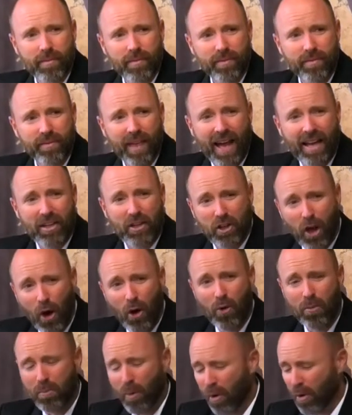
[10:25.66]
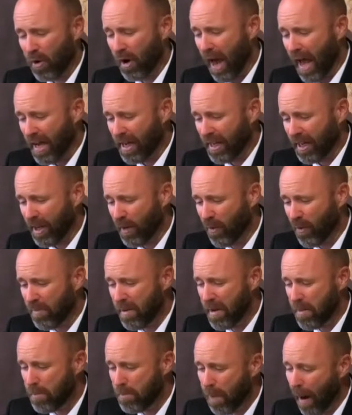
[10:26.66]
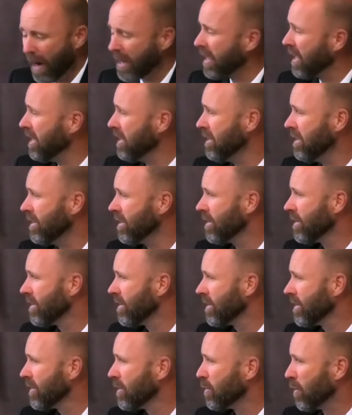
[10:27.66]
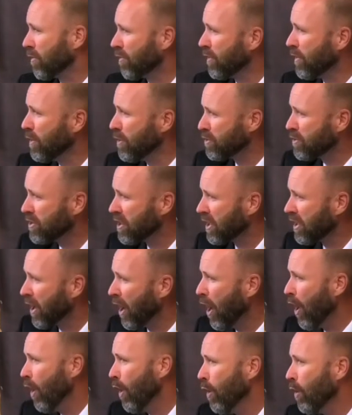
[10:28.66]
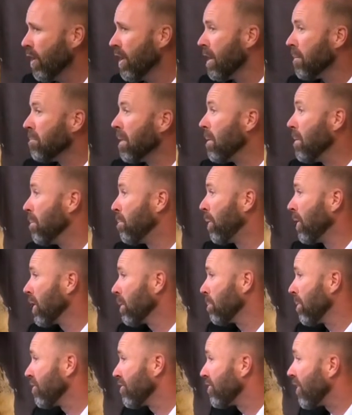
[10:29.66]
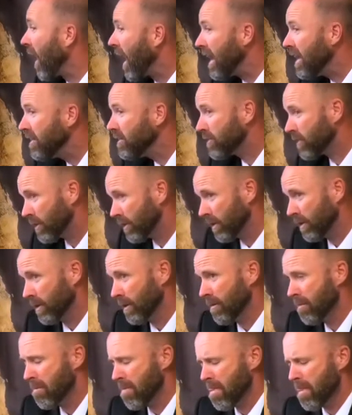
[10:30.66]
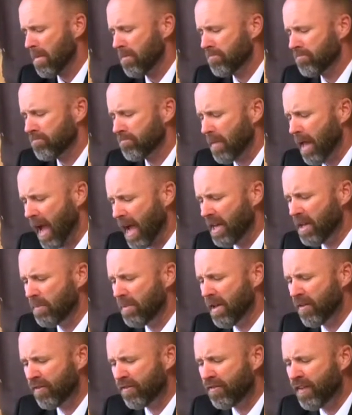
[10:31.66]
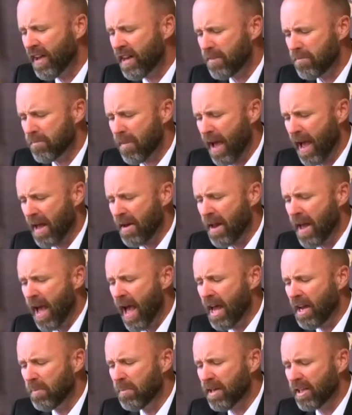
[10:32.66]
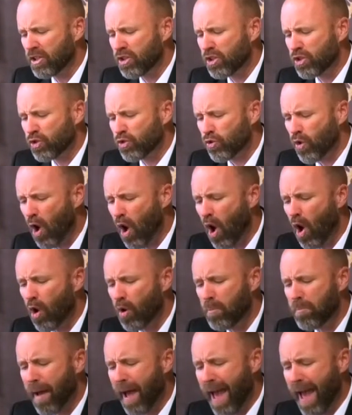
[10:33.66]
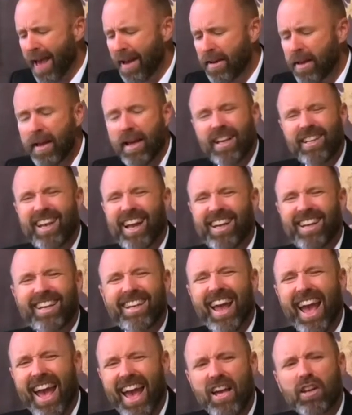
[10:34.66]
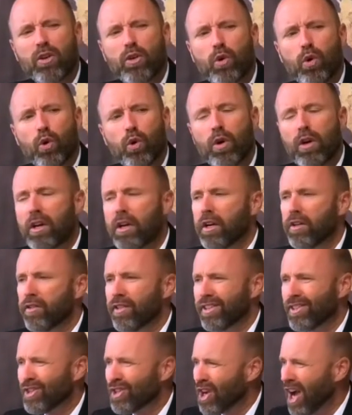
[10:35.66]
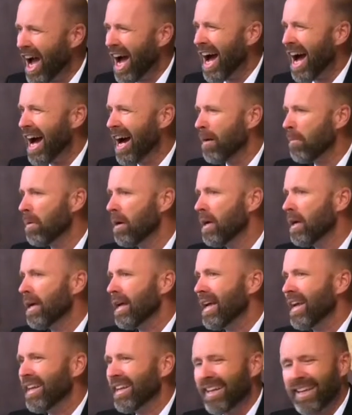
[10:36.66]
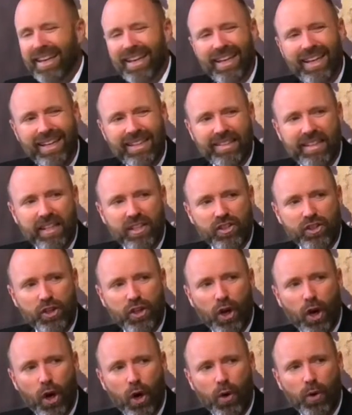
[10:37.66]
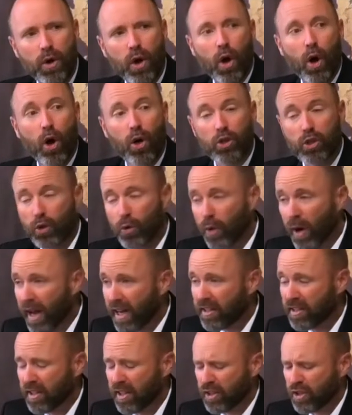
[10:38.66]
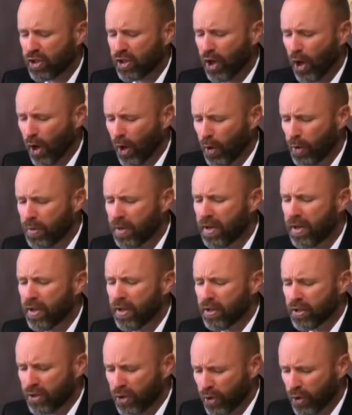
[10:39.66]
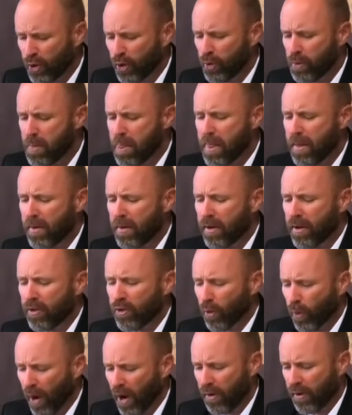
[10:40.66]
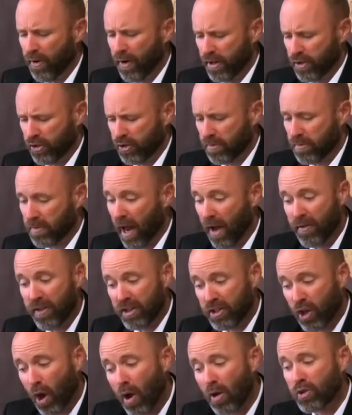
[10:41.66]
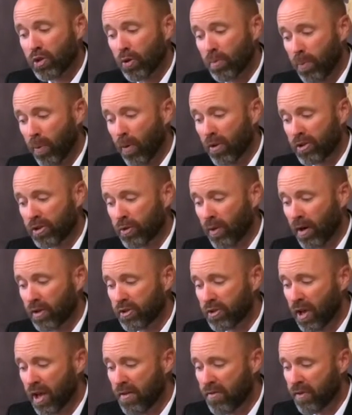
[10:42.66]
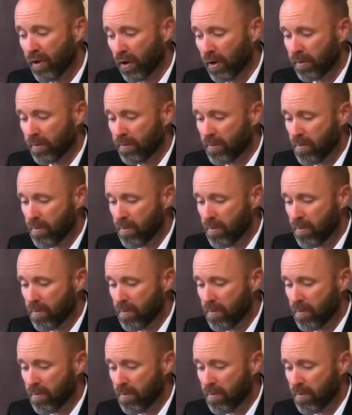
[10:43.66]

That goat more than likely would be bucking, refused to go, maybe put up a fight. It had to be a fit man, it had to be a strong man that could handle the job and lead this goat or direct this goat to the wilderness. Now this also points to our Savior.